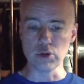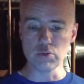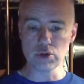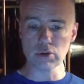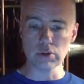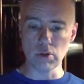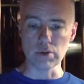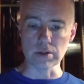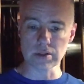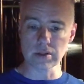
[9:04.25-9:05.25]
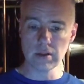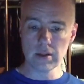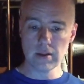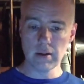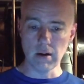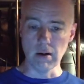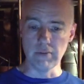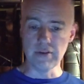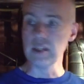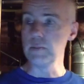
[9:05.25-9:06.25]
you took notice
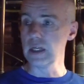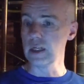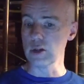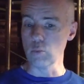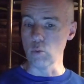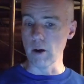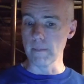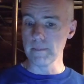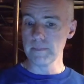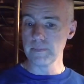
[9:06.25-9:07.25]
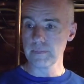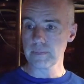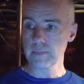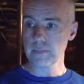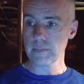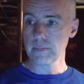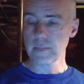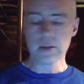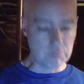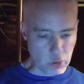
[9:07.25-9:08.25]
of in the beginning of the war.
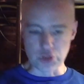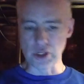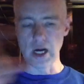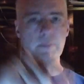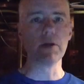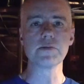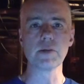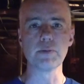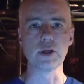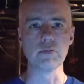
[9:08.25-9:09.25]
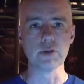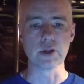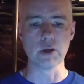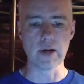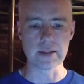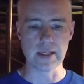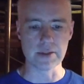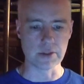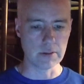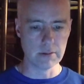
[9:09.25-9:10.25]
Good job. Comes up with the correct
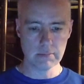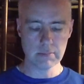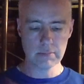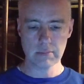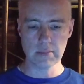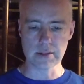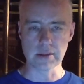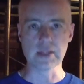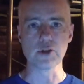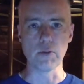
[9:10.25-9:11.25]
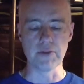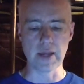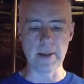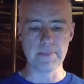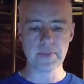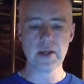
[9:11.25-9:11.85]
answer. Let's hope for that.